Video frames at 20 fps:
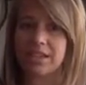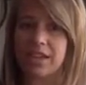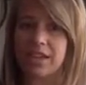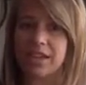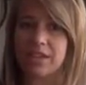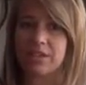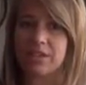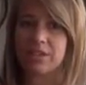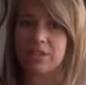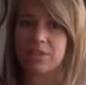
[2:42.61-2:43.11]
they
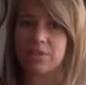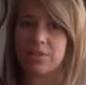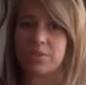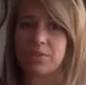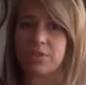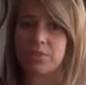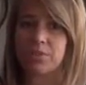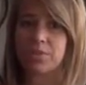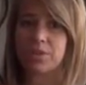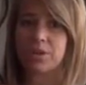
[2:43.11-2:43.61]
have to
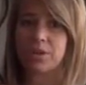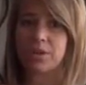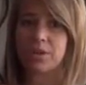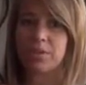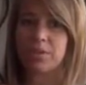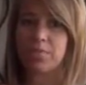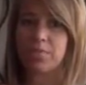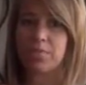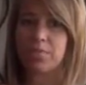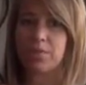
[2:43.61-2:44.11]

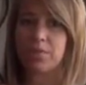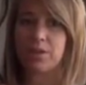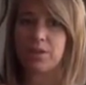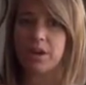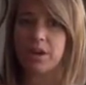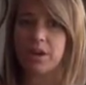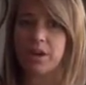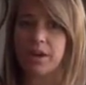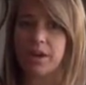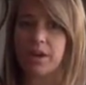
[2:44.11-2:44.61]
work
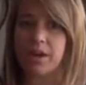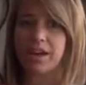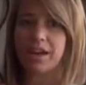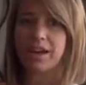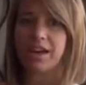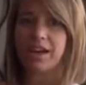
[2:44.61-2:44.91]
more